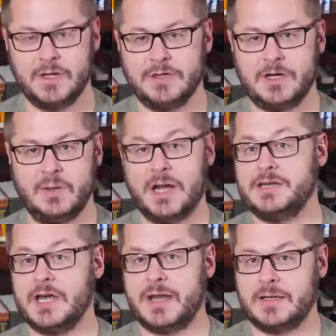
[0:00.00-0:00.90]
So I
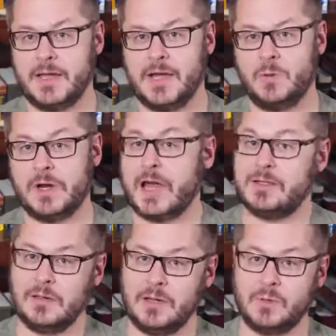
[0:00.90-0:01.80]
jotted down what I
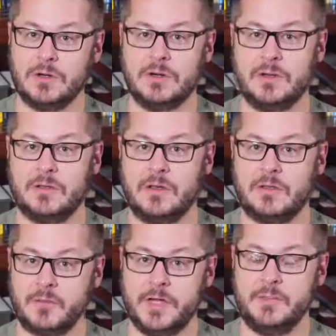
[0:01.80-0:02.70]
thought were the
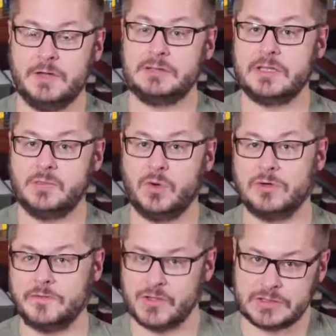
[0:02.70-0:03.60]
3 most
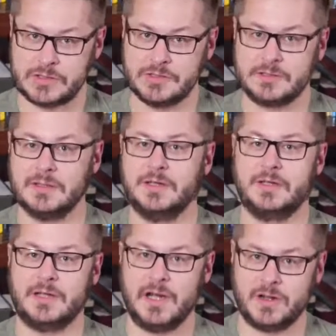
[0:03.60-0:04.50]
important verses,
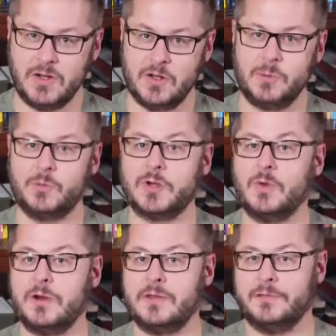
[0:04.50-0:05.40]
got home,
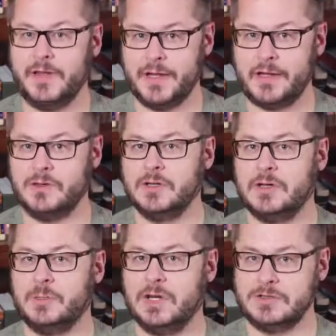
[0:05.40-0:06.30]
recorded the video,
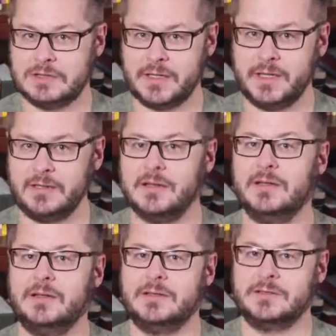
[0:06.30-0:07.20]
posted it,
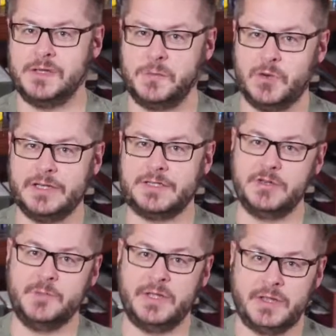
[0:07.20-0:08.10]

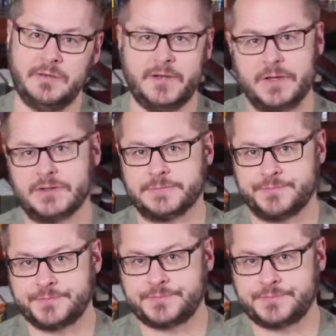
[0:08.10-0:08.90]
2.2 million views.